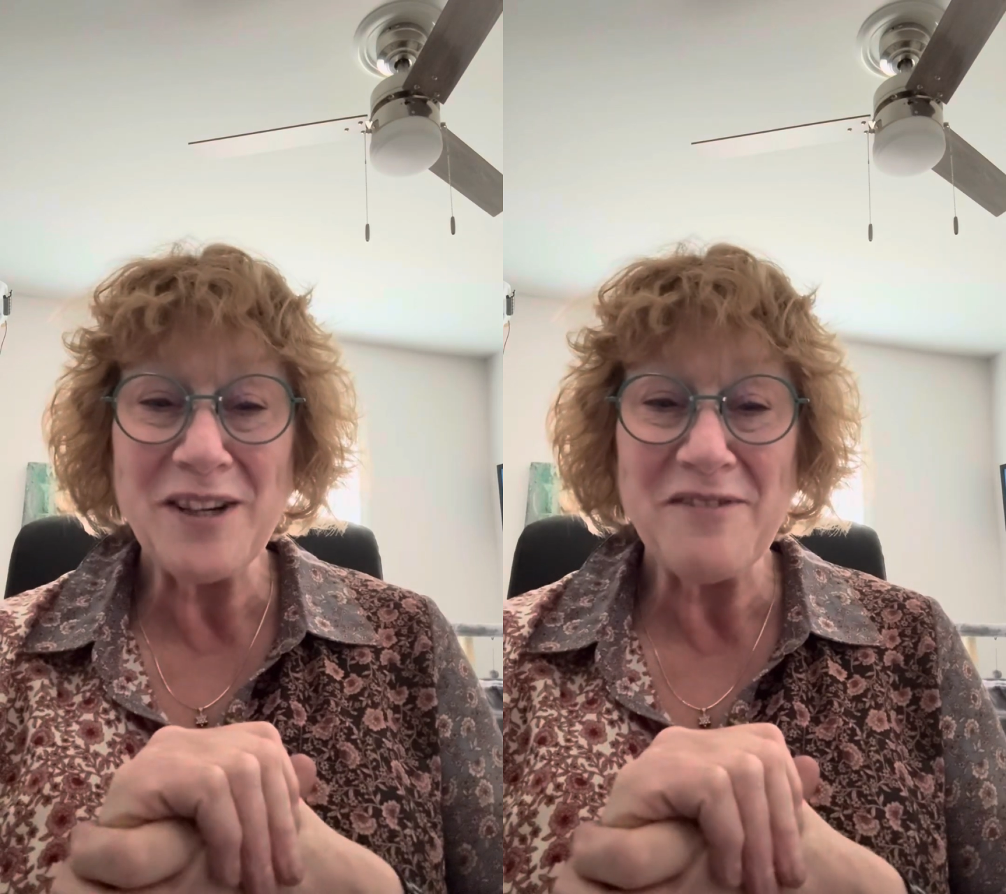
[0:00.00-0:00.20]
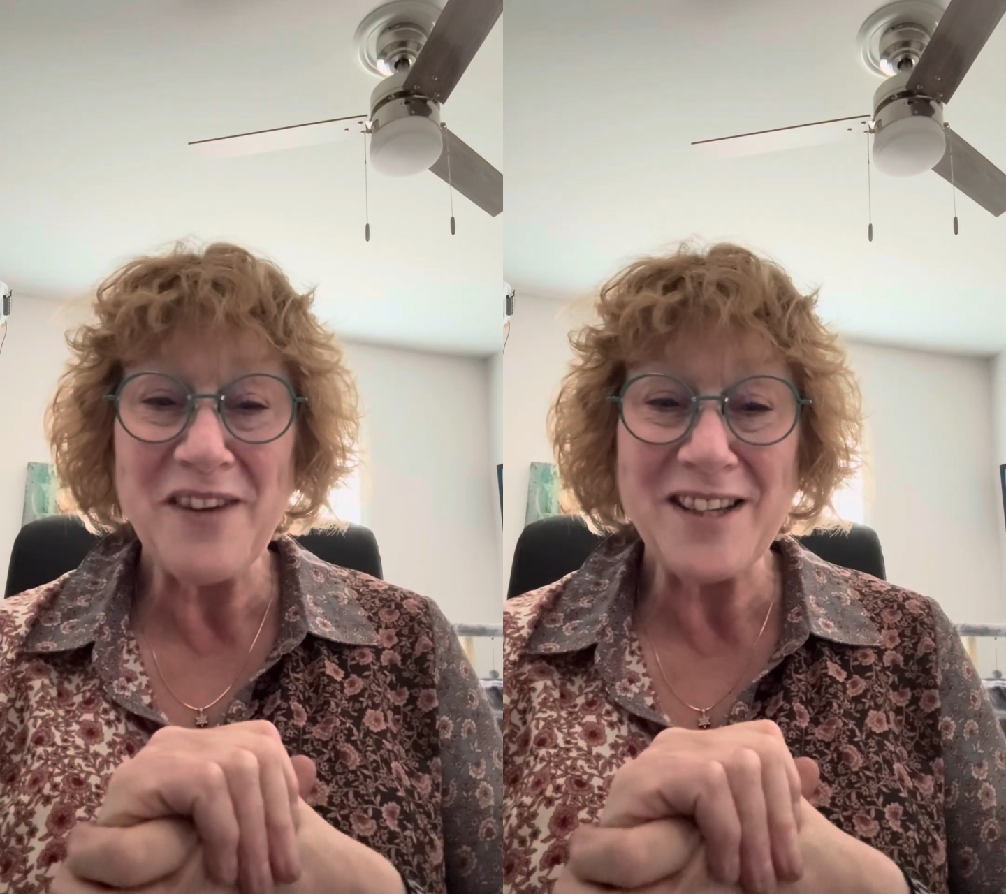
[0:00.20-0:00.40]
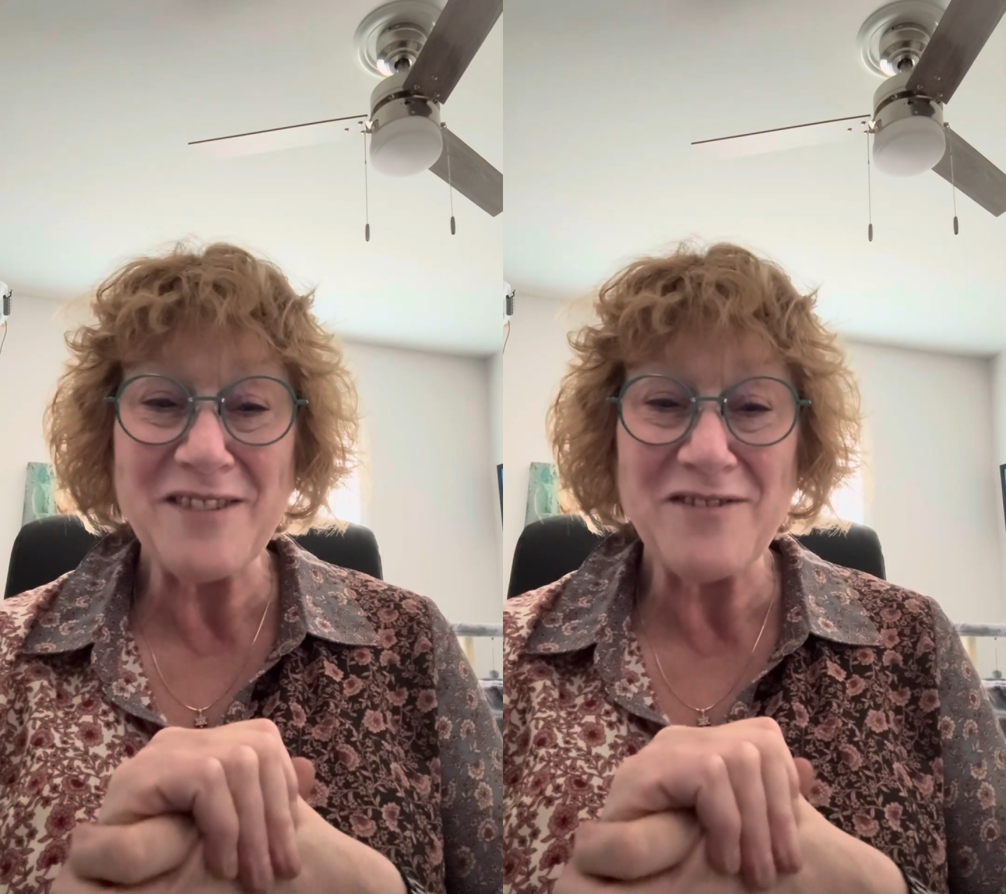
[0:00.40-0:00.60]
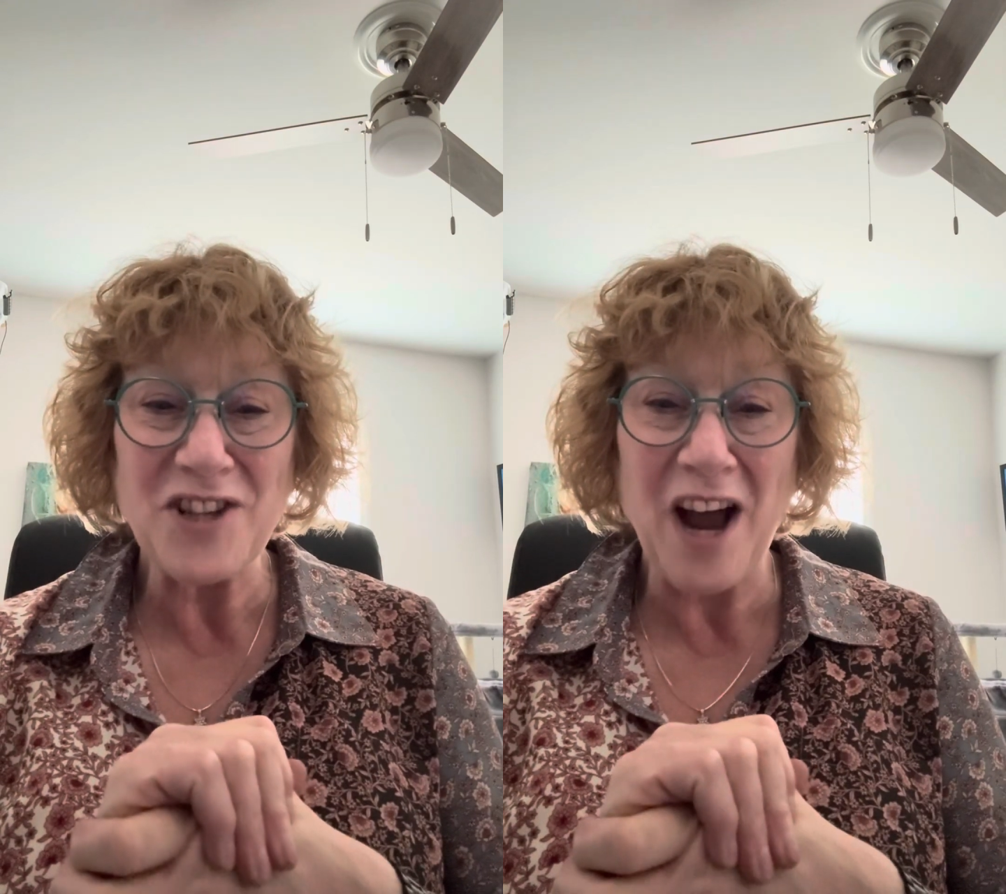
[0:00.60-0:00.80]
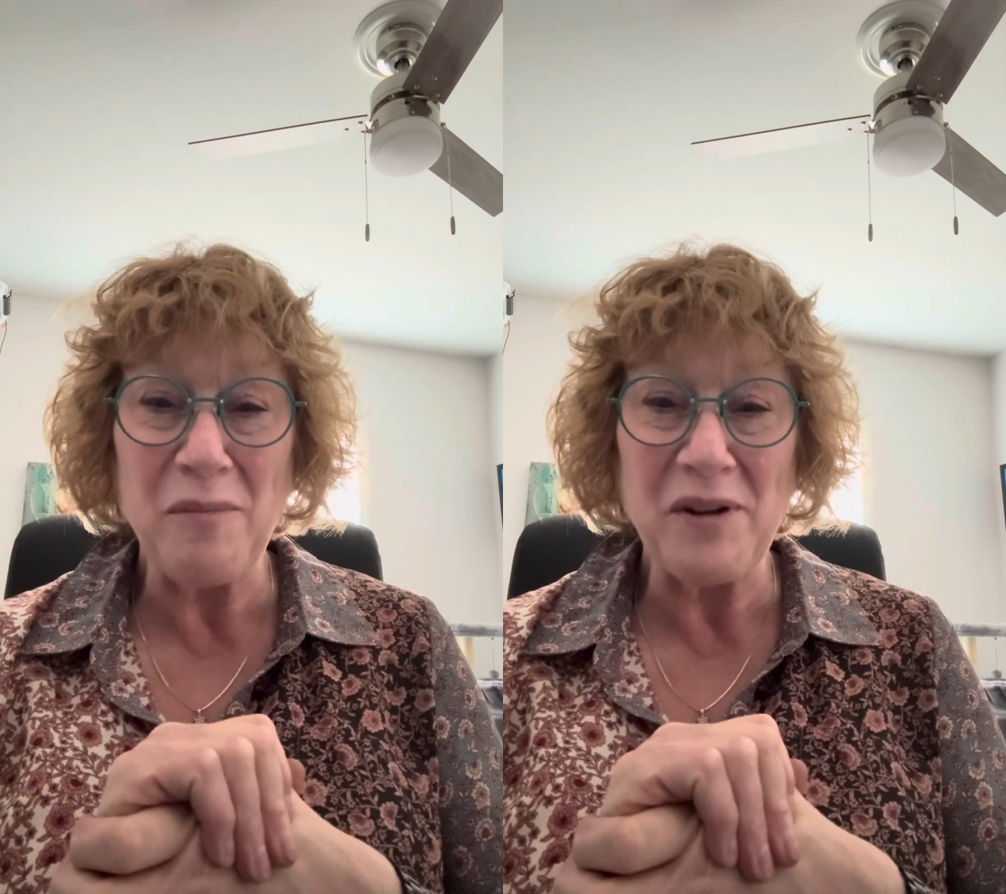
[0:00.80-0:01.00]
effective
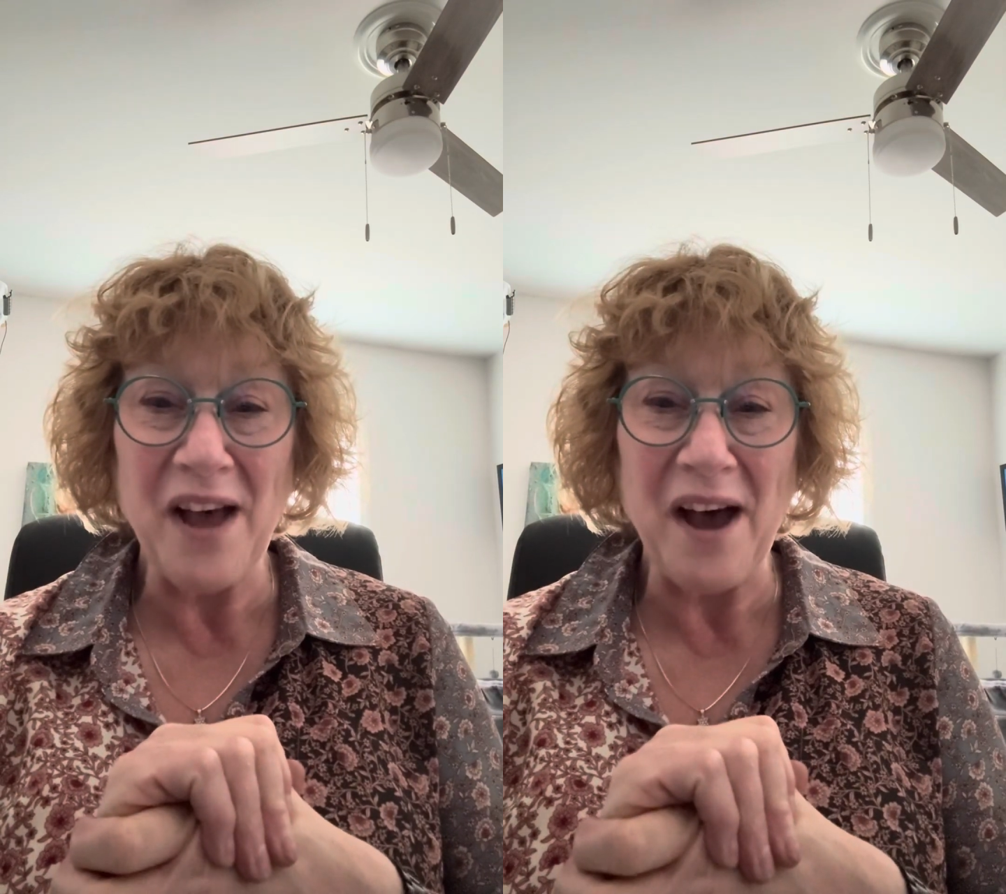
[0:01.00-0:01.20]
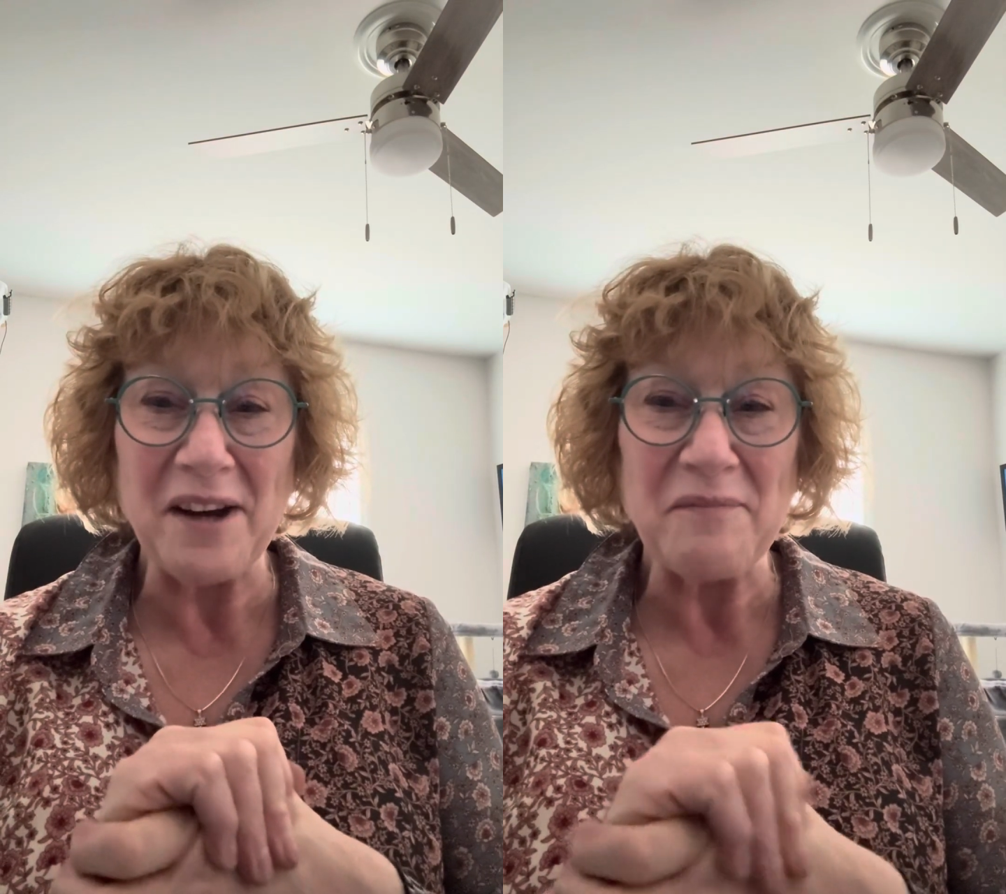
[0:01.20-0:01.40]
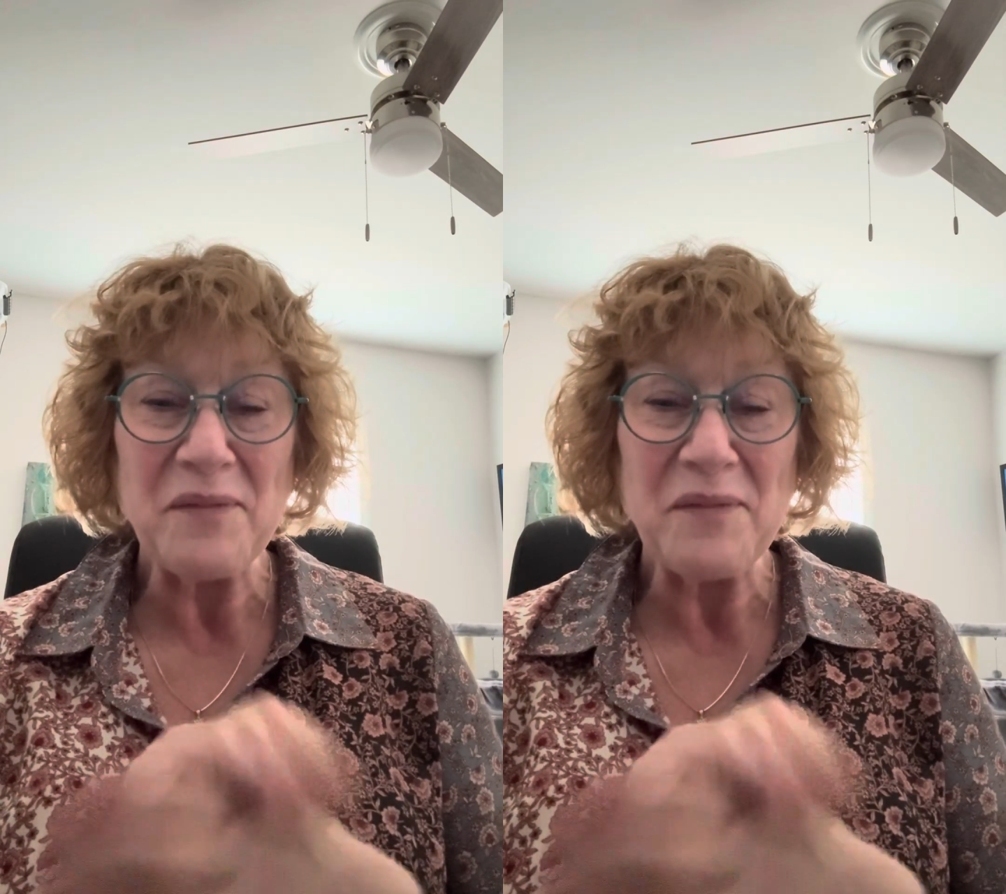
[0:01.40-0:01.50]
job without it.